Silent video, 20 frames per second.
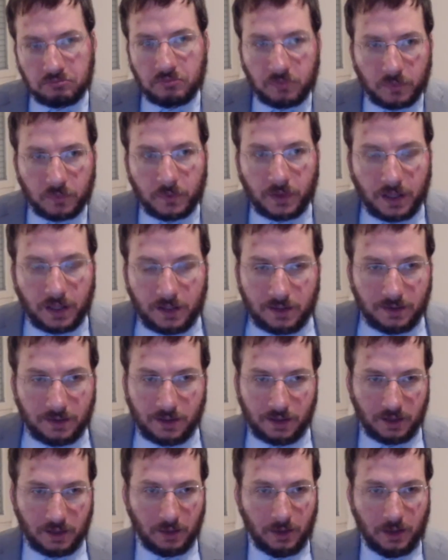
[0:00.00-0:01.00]

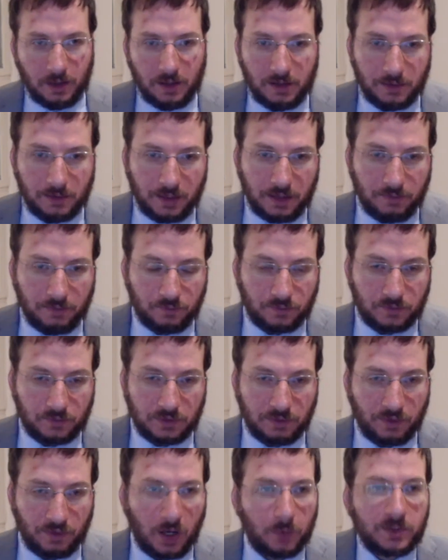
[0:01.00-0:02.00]
they've
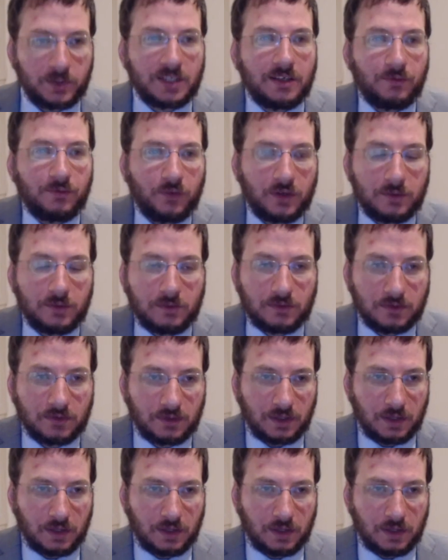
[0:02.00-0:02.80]
developed a different